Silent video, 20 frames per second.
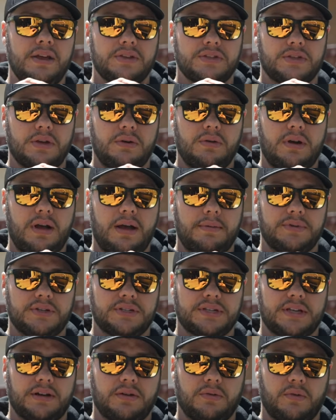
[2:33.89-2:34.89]
So I'm
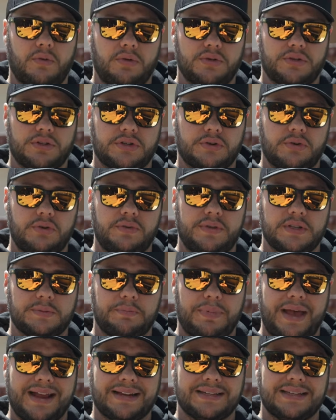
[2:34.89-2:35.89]
just going to screw this
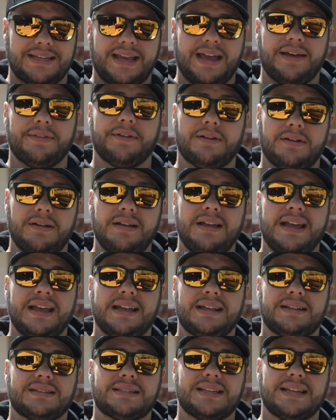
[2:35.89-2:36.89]
back together
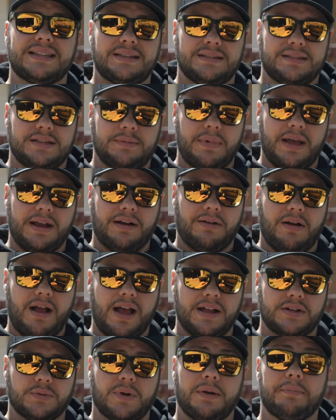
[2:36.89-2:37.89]
and set this in my
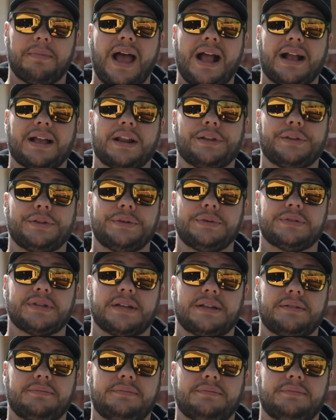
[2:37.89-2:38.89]
garage where I'm not going to lose
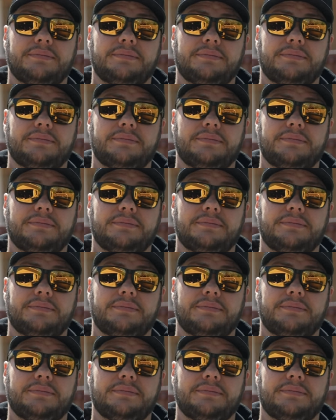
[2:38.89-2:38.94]
it.